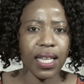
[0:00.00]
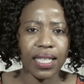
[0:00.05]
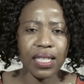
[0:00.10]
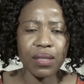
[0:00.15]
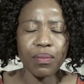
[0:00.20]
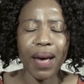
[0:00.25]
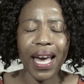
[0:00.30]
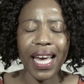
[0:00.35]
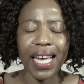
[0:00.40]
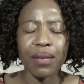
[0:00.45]

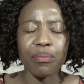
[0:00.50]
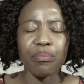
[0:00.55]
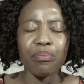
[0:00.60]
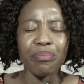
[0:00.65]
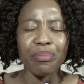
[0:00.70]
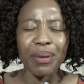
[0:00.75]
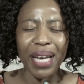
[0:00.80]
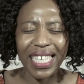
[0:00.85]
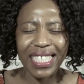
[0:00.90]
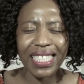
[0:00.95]
That's my
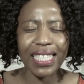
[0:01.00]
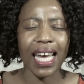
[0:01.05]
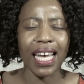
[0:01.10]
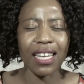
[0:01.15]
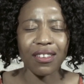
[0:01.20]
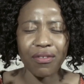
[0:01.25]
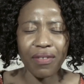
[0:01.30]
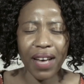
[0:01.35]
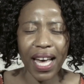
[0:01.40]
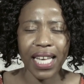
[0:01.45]
best
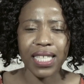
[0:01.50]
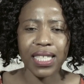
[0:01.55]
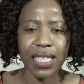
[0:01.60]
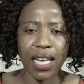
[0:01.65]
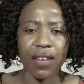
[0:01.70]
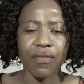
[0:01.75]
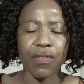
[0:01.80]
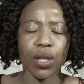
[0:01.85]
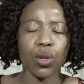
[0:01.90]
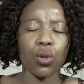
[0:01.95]
advice
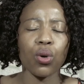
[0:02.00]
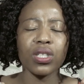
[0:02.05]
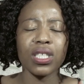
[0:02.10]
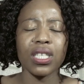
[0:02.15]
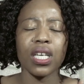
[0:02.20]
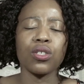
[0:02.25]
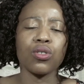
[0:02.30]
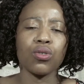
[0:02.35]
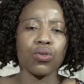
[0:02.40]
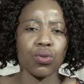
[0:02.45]
ever. Don't
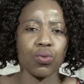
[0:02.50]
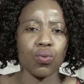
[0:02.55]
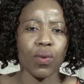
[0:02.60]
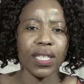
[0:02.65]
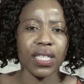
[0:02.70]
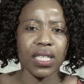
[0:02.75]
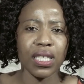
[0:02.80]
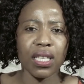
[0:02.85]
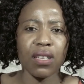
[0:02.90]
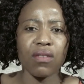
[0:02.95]
just use
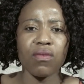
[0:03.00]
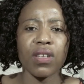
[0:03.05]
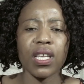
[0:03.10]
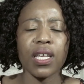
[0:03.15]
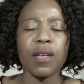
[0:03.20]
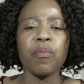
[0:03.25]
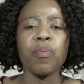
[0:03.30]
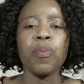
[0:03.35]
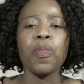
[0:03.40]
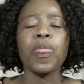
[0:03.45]
one
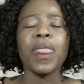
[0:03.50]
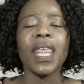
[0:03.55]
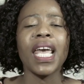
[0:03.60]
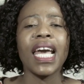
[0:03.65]
CV.